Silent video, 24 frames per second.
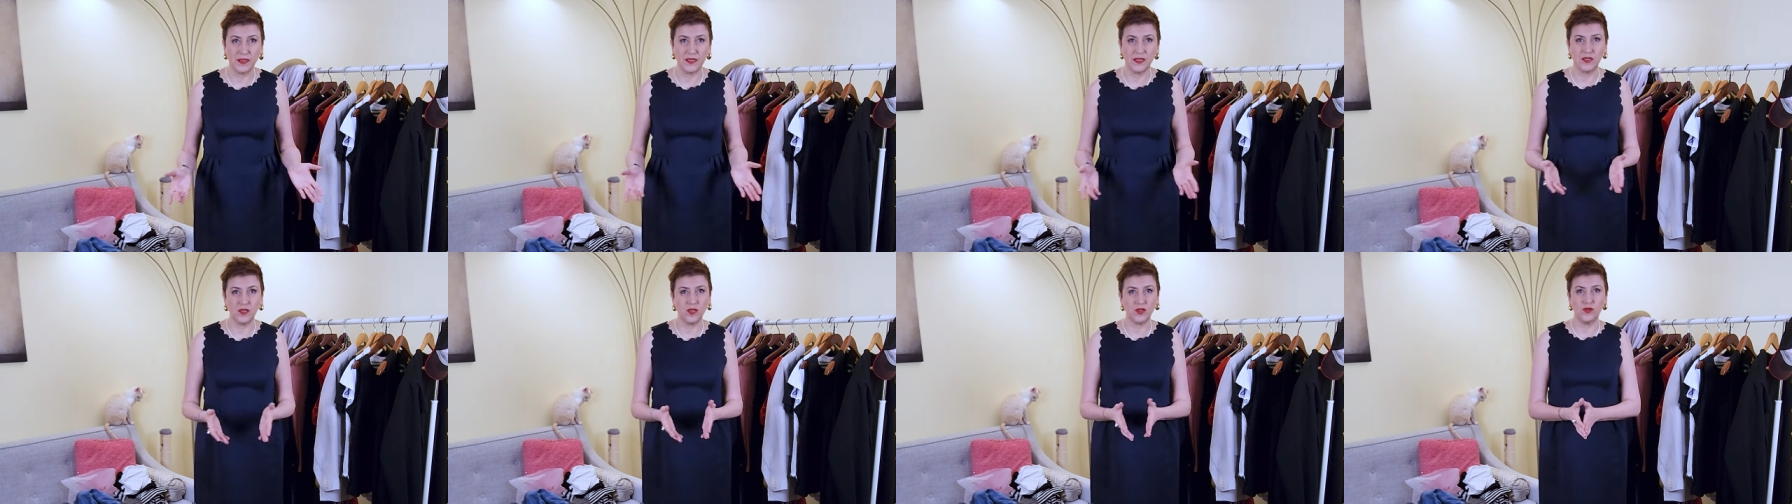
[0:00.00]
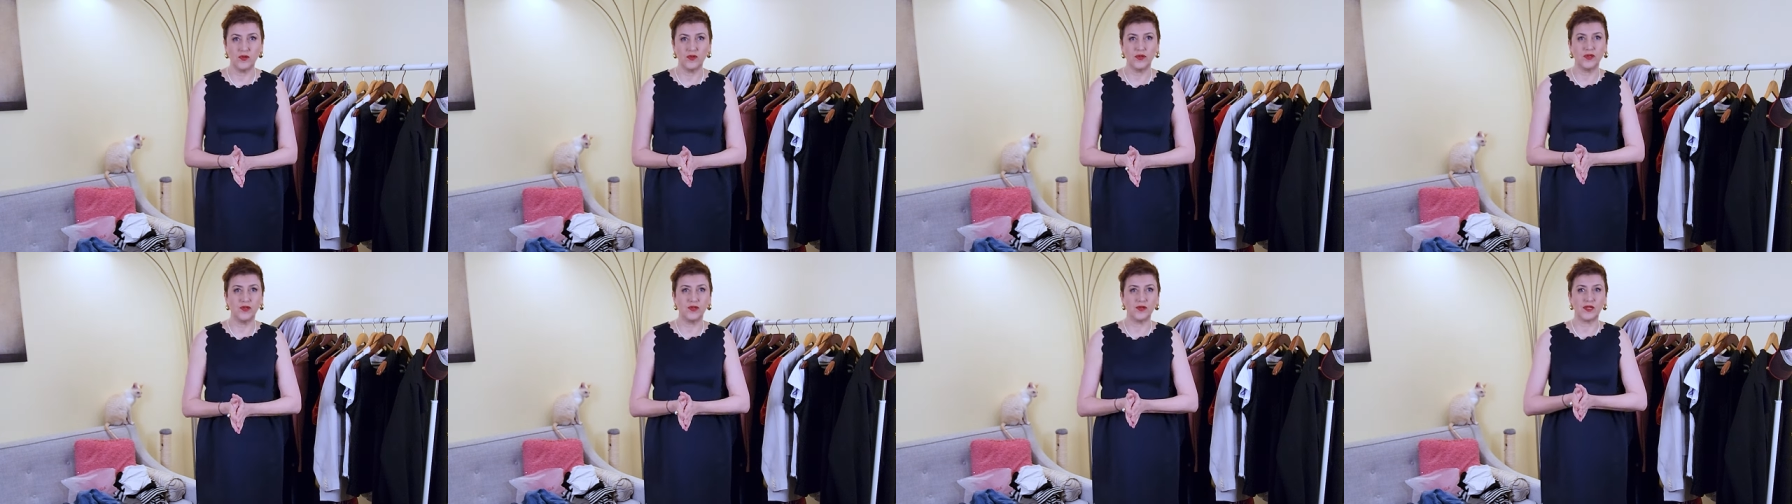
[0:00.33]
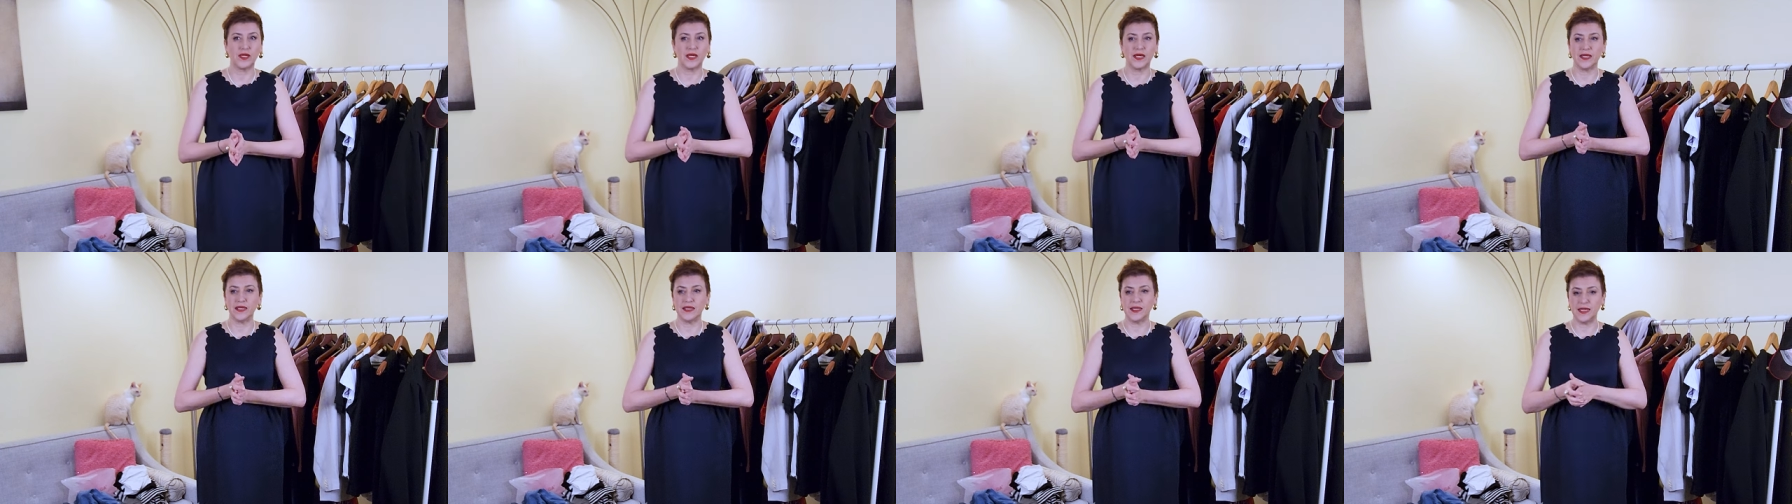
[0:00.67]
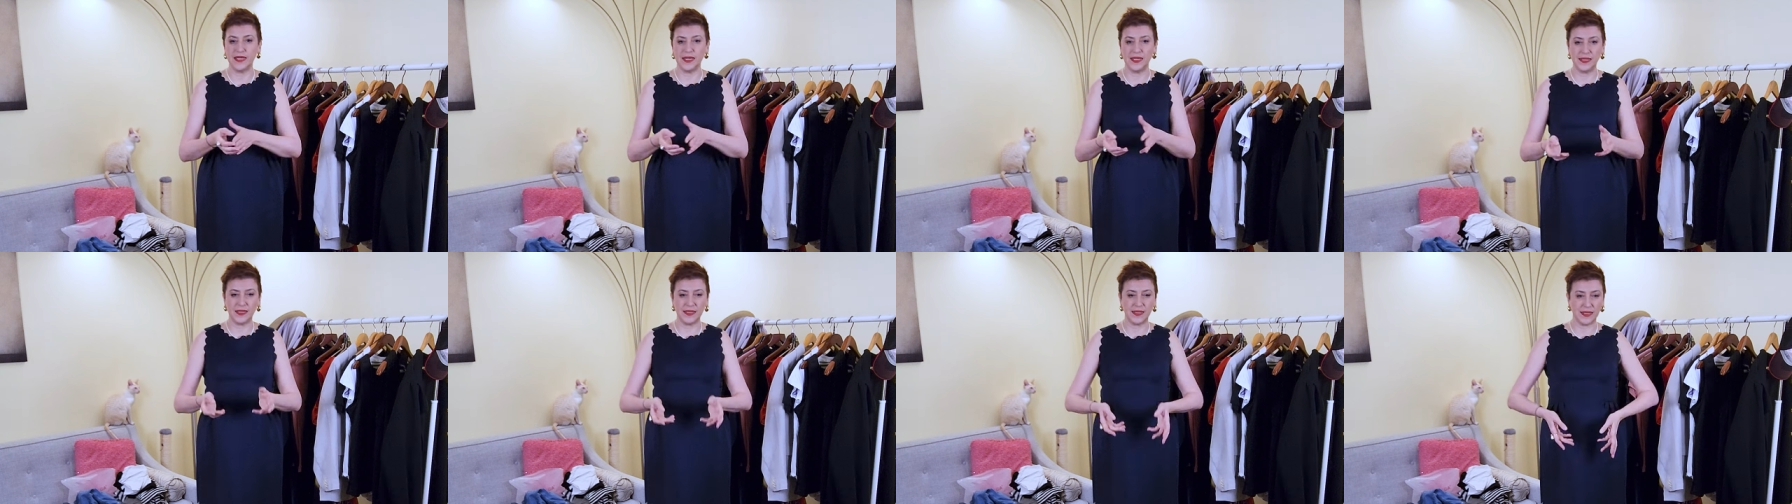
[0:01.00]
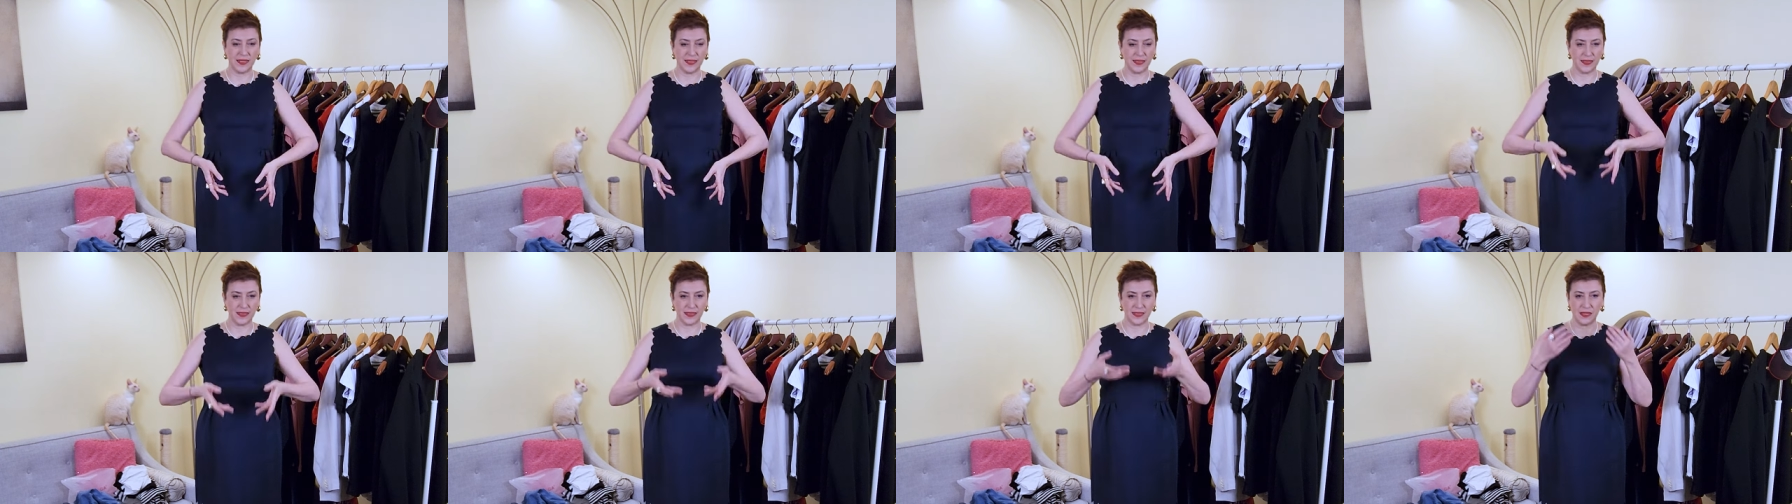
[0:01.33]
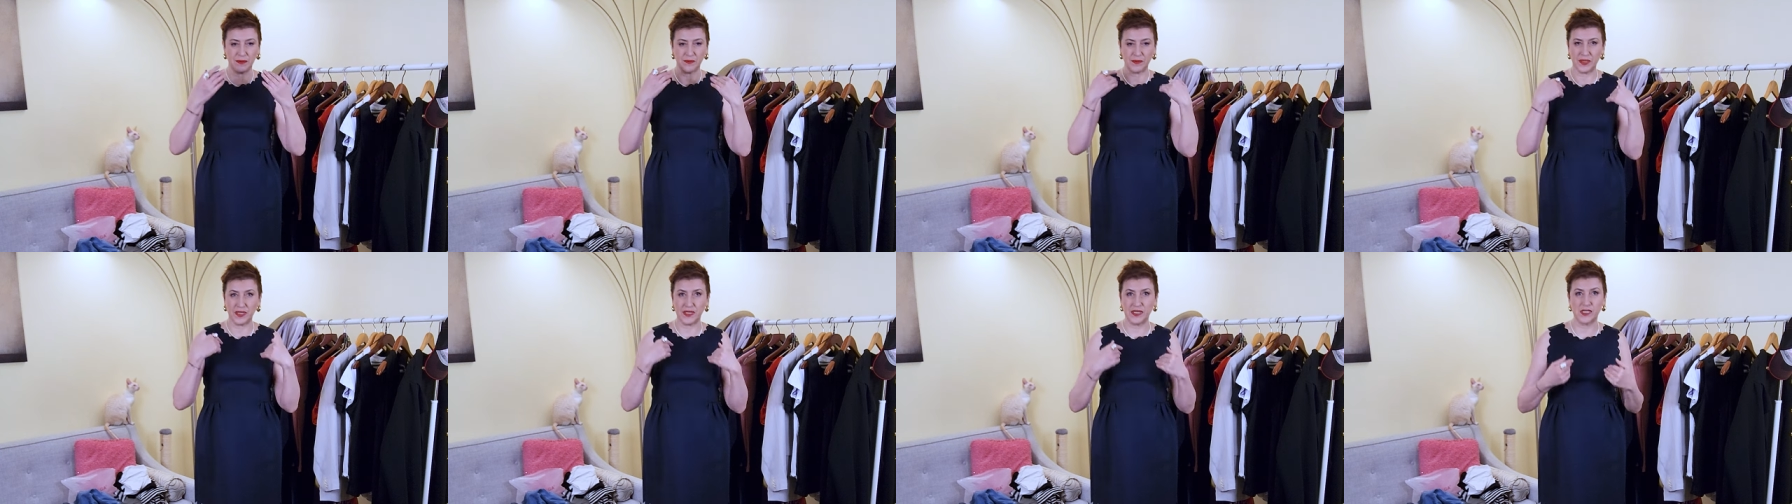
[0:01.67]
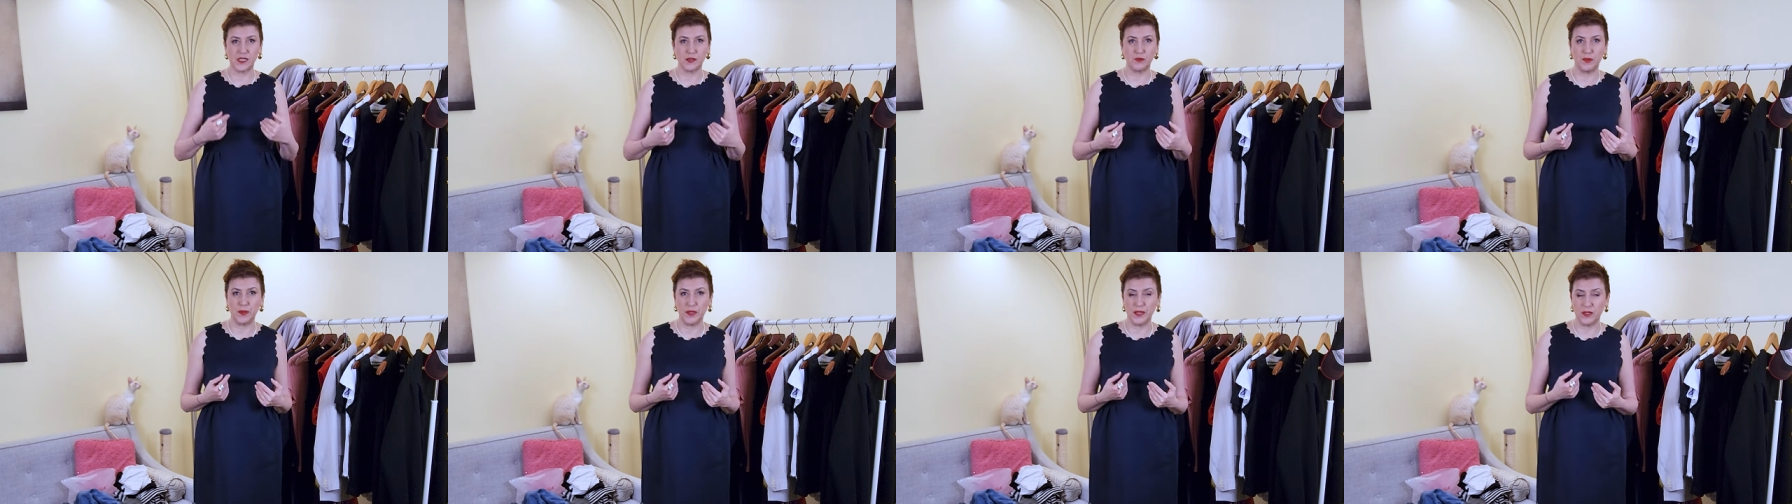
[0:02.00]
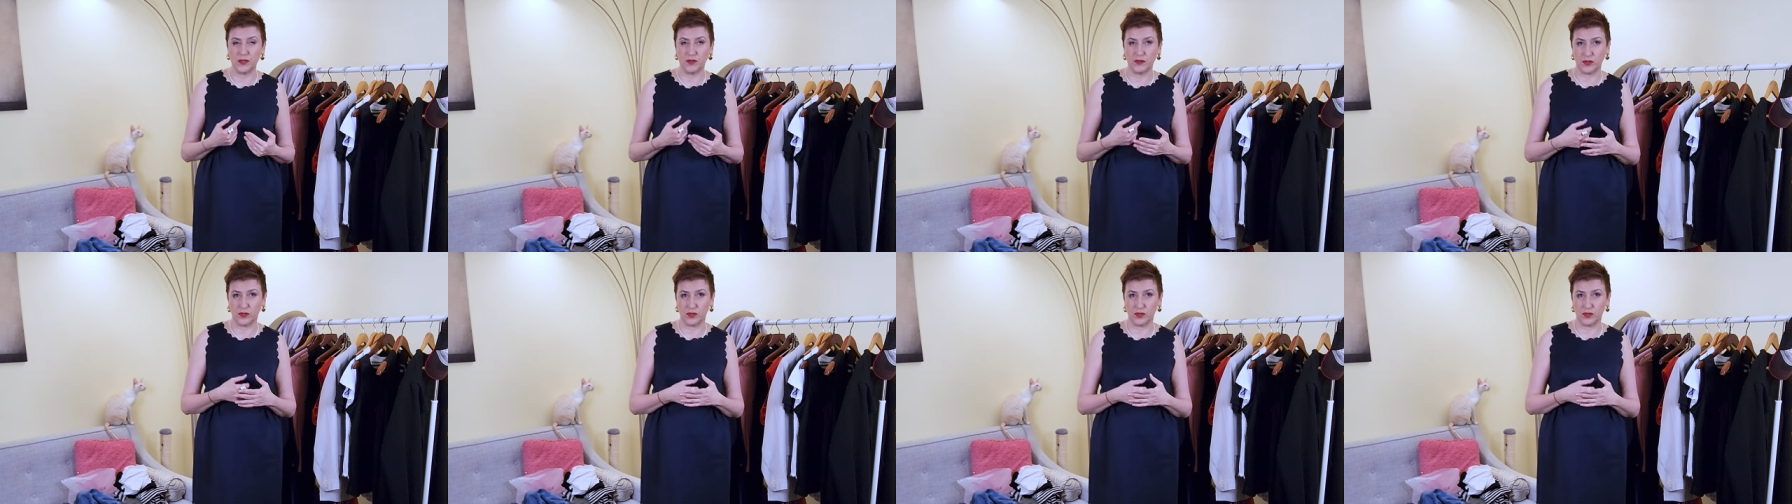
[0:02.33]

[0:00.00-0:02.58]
You know, you can eat and something spill on